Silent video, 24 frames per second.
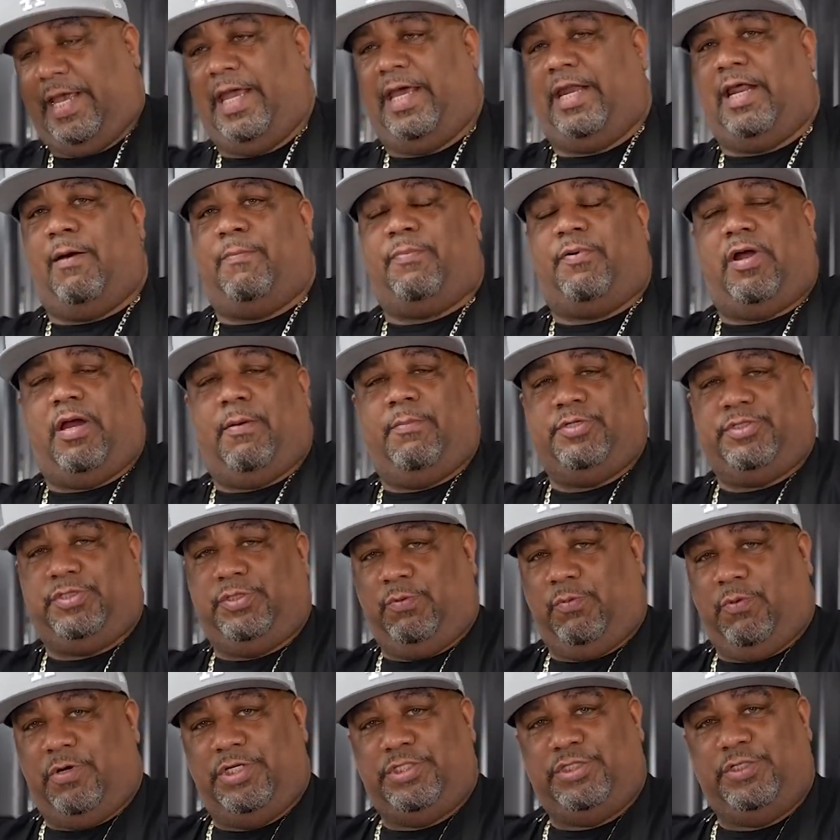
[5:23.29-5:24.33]
and I promise
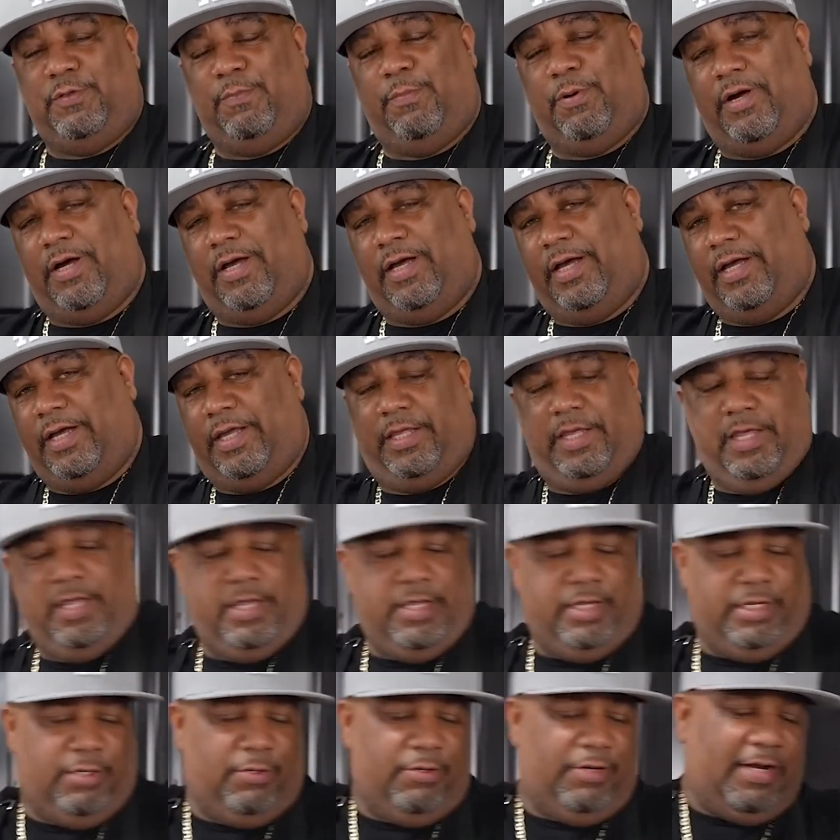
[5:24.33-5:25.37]
you, once you brine,
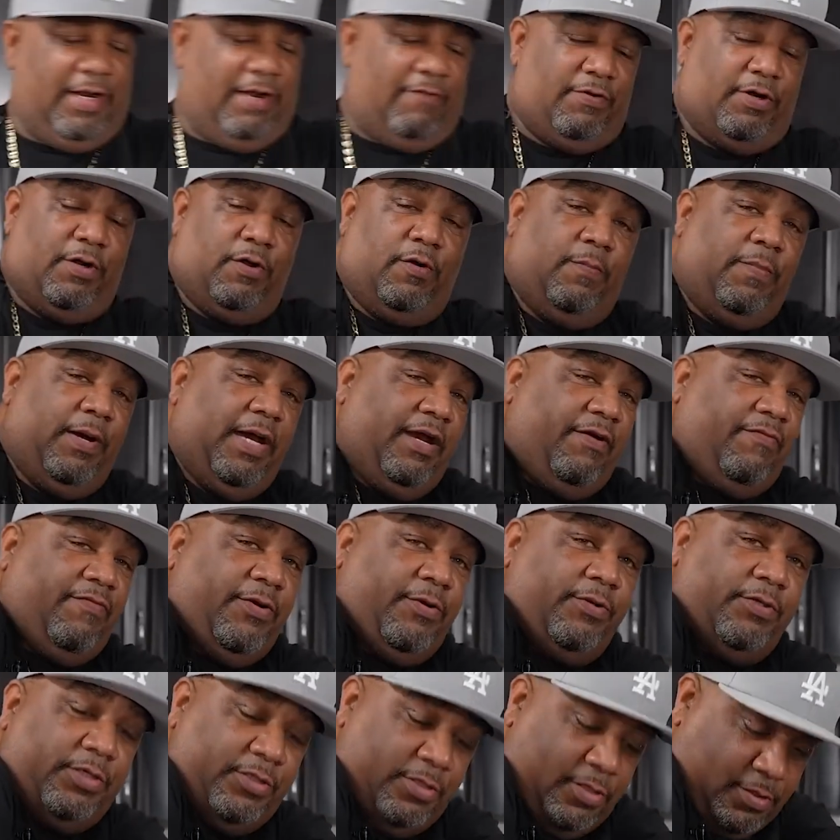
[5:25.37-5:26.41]
you never go back,
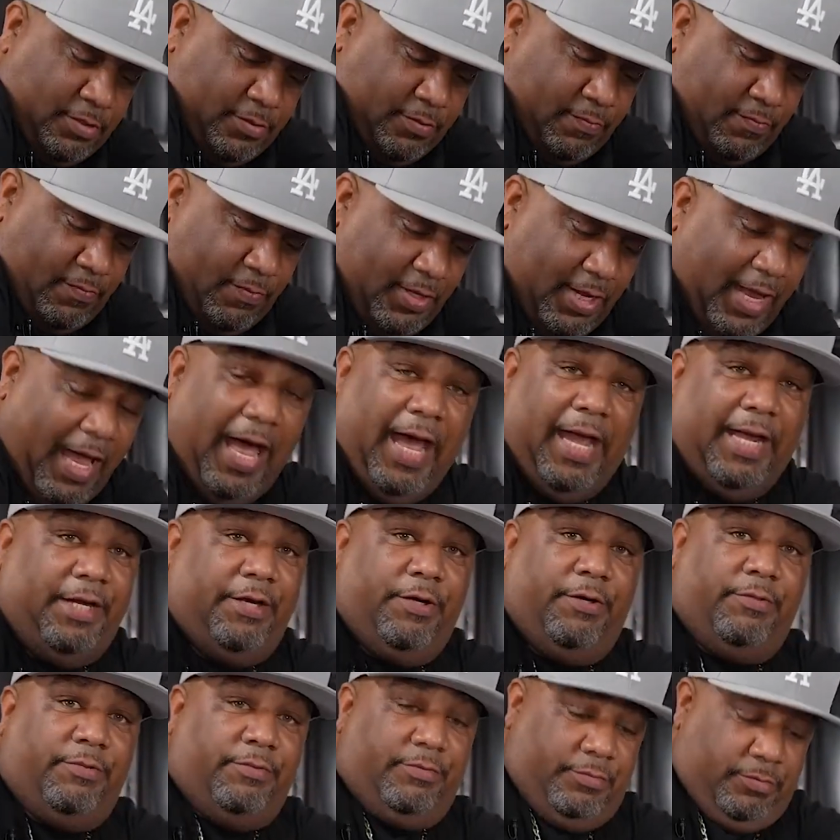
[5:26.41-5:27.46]
folks. I
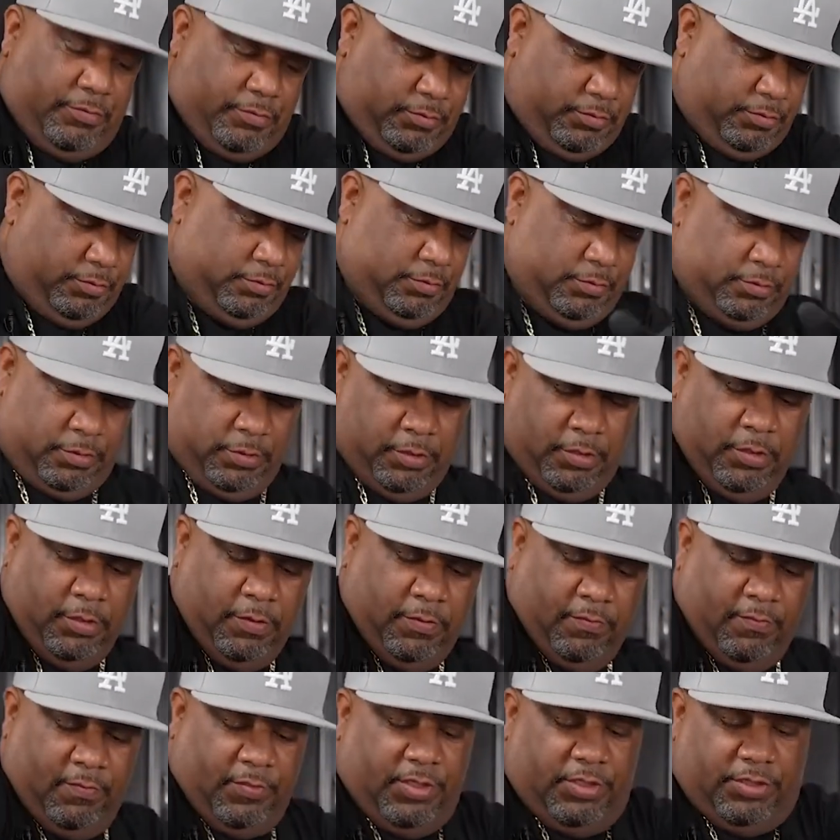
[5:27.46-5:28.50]
don't.
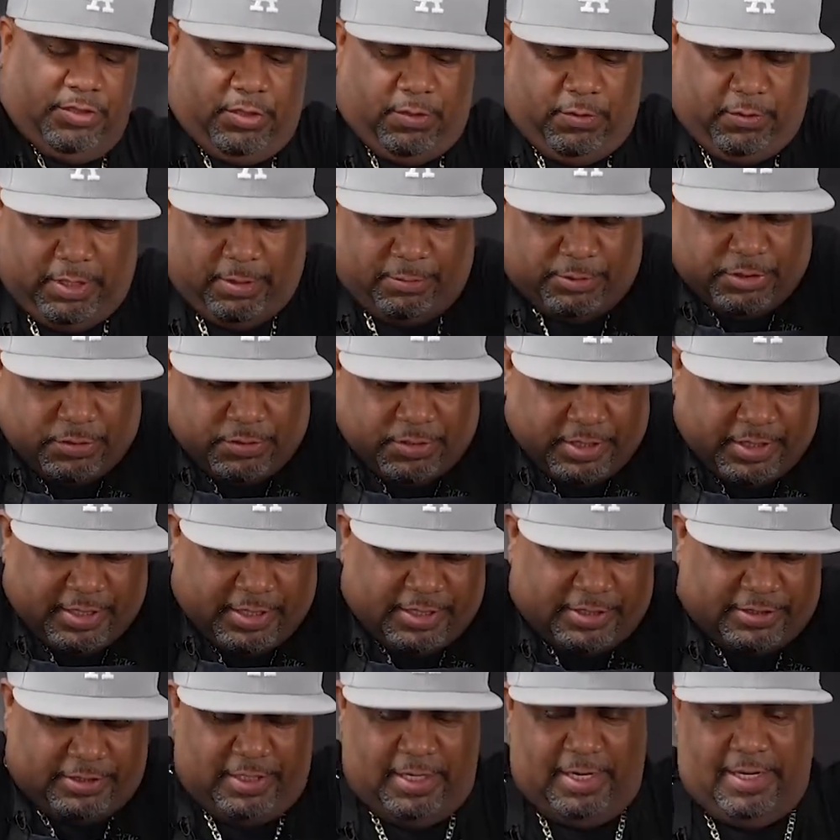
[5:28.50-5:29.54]
So what I'm doing
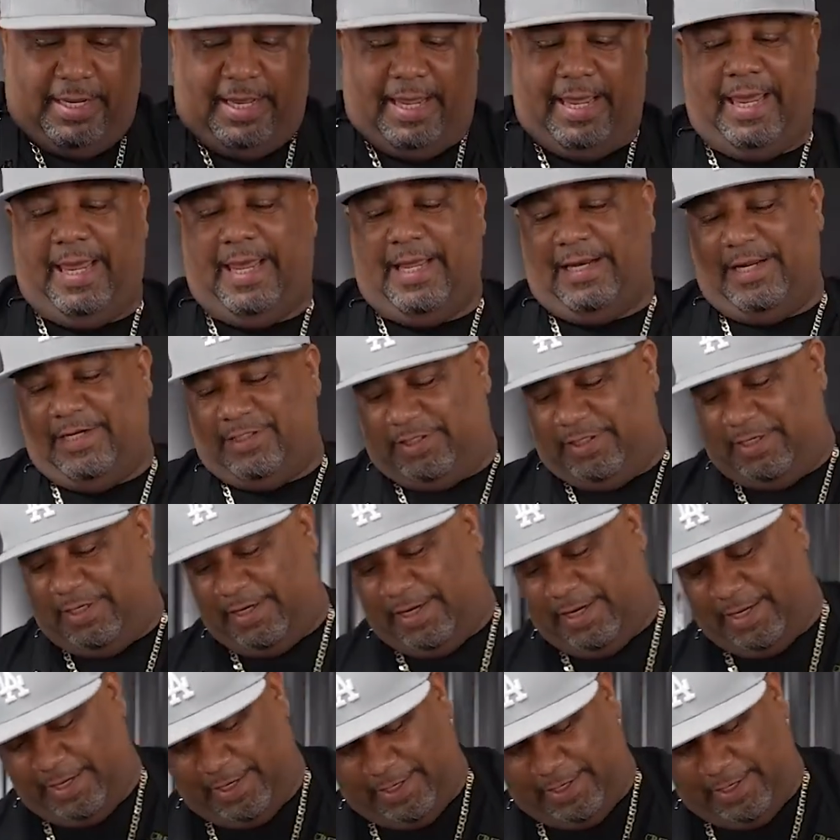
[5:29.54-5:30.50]
is, and listen,